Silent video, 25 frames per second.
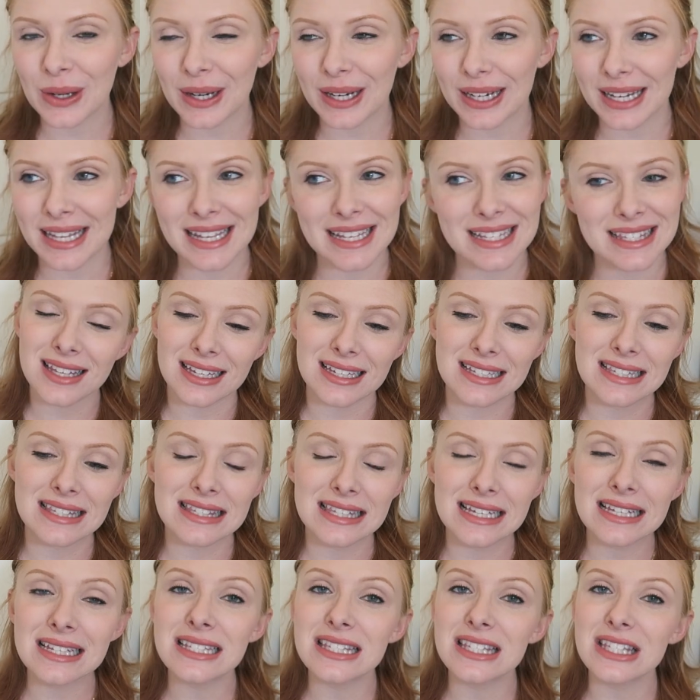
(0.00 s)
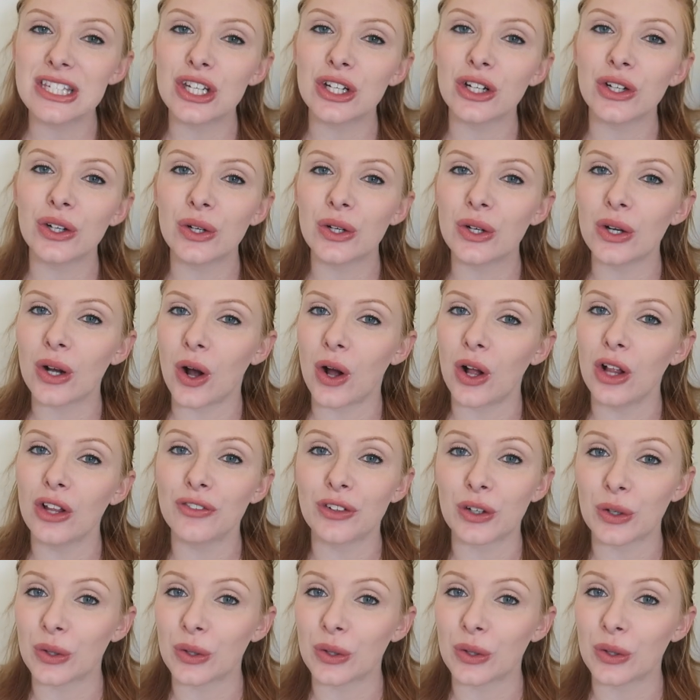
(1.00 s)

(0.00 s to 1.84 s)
And he's like, since your all of